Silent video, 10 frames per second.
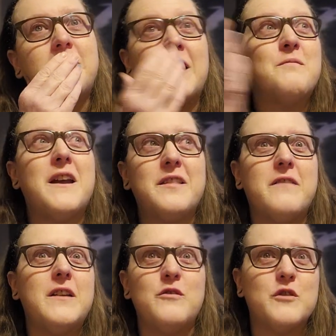in my
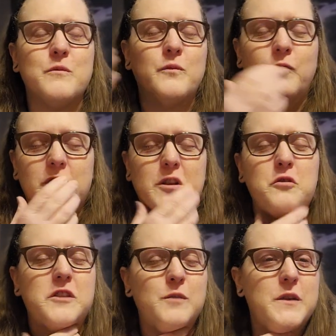living room,
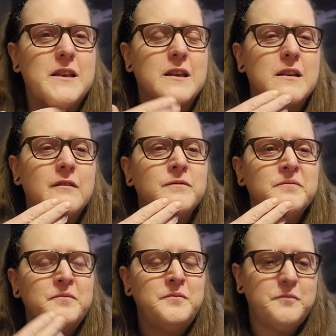so to speak,
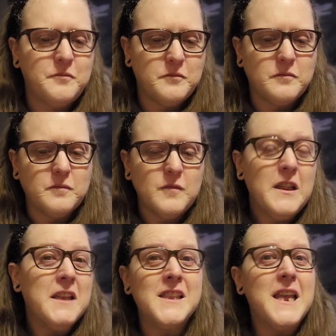
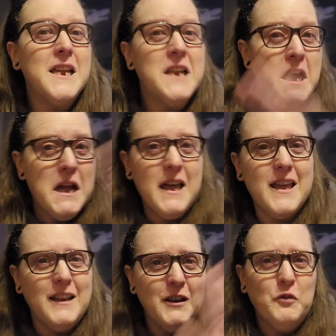saying,
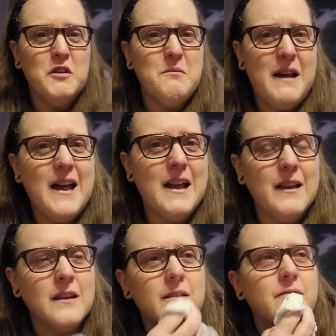Hi, we're
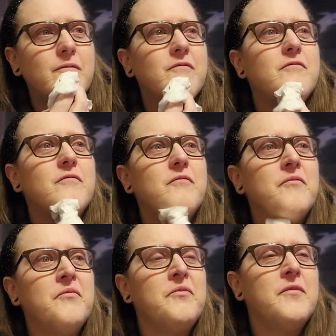back.
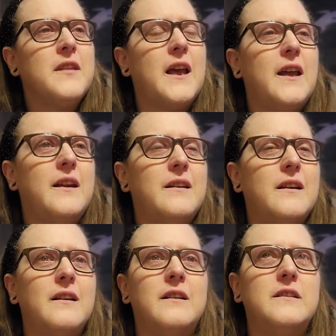And
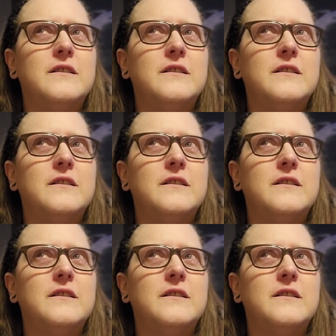uh,